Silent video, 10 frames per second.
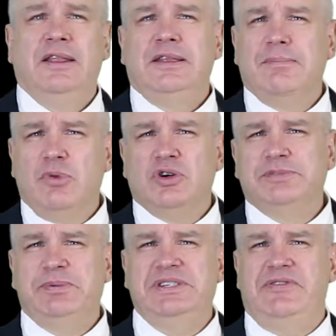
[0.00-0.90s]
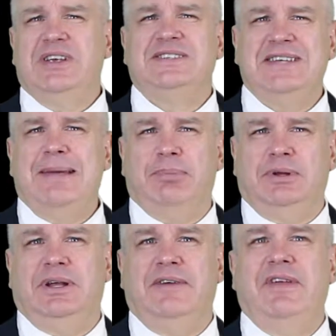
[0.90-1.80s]
The more specific
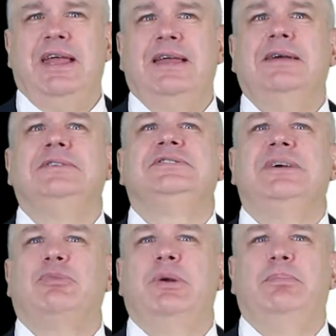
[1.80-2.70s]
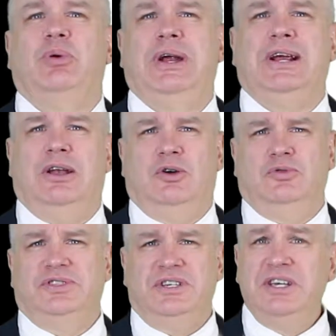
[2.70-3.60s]
example of a summary
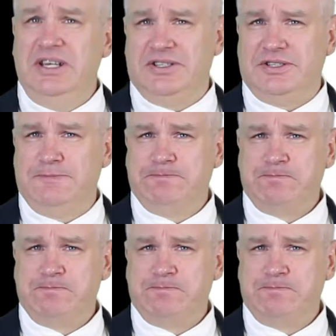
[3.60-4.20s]
pre-close is,